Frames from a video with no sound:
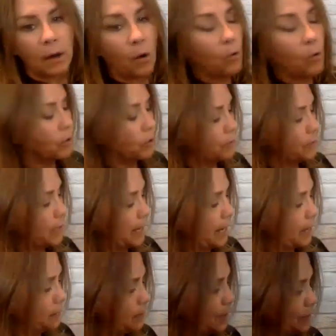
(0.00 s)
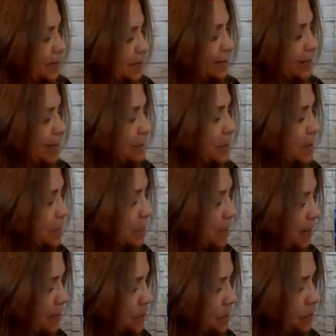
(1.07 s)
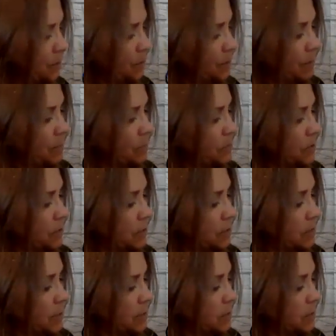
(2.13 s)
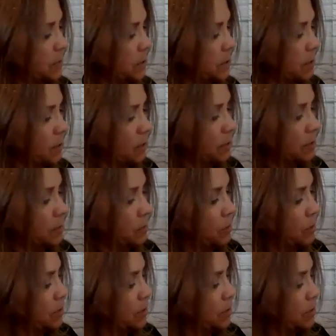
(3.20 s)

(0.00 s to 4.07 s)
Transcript: ochre that I have left here. I'm going to be honest with you. I'm just going to mix a bunch of colors. I'm putting